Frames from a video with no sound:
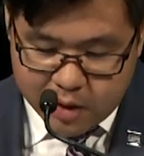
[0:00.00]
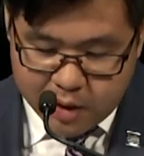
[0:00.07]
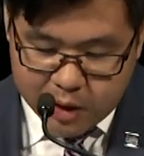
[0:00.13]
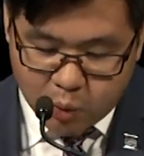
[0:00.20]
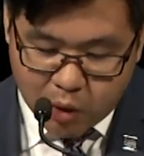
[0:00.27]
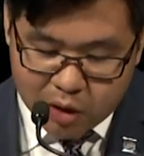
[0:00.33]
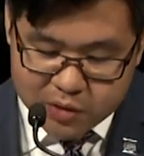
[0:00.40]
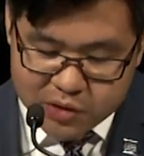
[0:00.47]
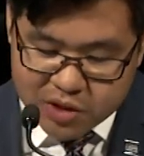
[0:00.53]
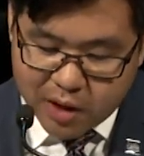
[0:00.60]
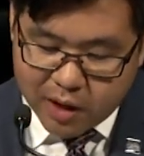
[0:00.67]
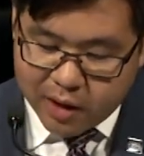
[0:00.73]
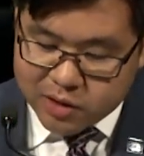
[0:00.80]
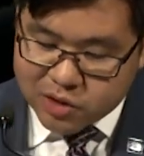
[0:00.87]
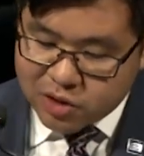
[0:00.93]
And while it's
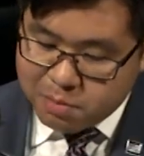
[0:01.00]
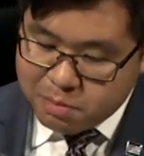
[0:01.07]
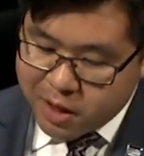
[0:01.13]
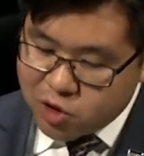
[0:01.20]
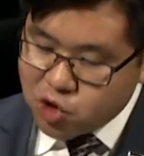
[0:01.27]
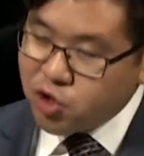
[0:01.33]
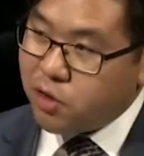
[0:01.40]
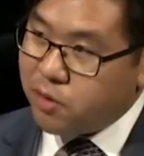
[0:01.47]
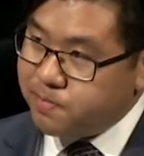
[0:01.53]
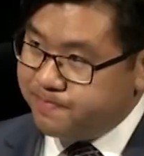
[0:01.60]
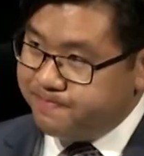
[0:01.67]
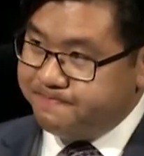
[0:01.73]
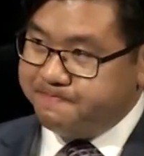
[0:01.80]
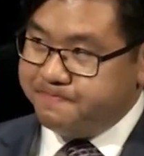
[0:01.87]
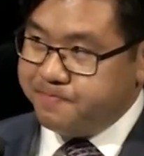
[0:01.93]
hard to measure
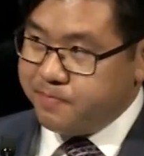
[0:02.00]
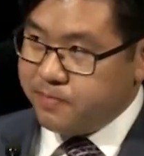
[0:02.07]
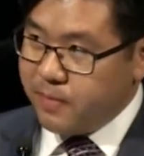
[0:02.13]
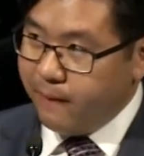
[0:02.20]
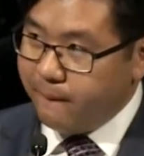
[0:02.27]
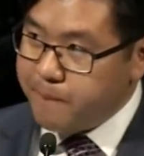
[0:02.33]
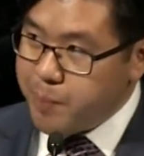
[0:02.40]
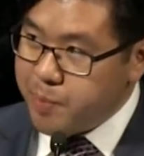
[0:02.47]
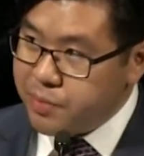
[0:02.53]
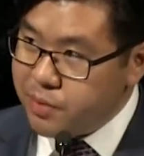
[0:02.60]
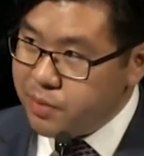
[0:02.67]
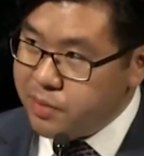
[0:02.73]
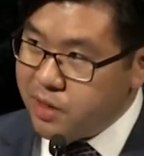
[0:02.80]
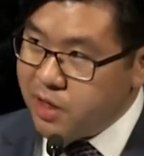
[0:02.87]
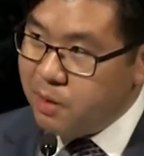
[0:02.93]

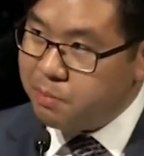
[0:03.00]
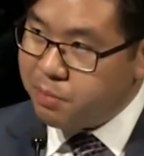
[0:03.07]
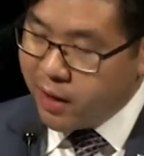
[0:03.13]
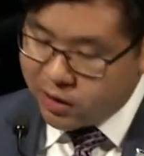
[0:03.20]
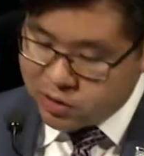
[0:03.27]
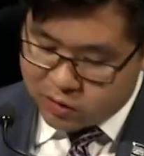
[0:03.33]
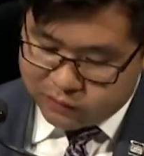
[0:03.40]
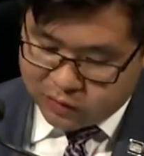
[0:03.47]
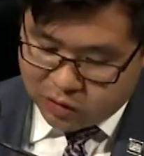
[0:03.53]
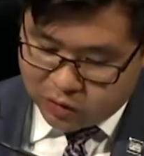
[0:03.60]
the impact of a